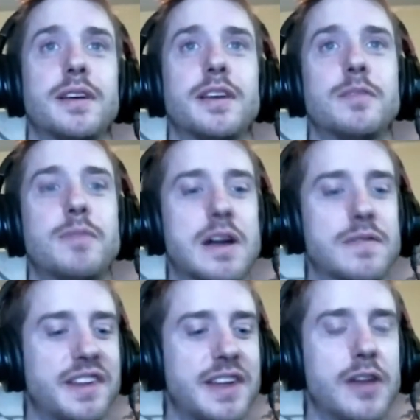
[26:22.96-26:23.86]
think, part of it
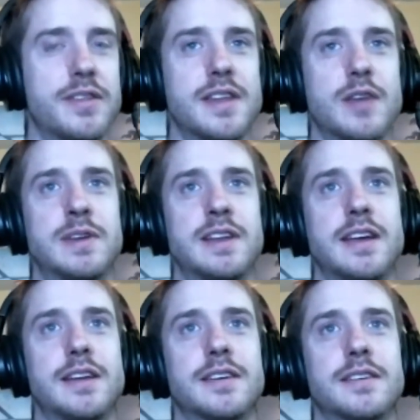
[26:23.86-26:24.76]
is healthy that we
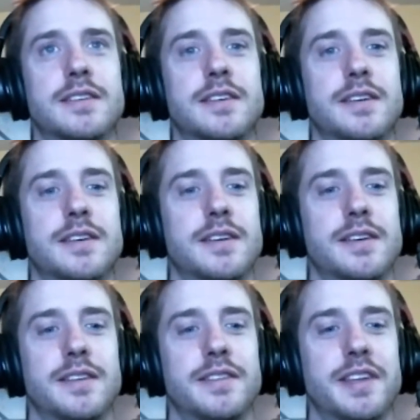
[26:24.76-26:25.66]
need
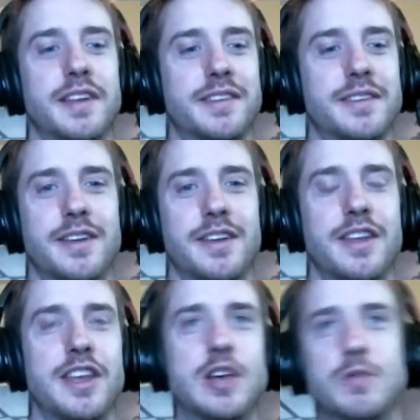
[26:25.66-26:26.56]
these
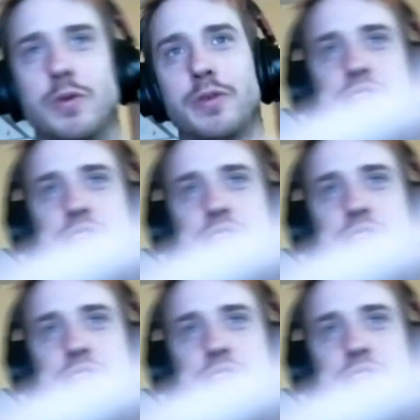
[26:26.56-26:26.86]
equal,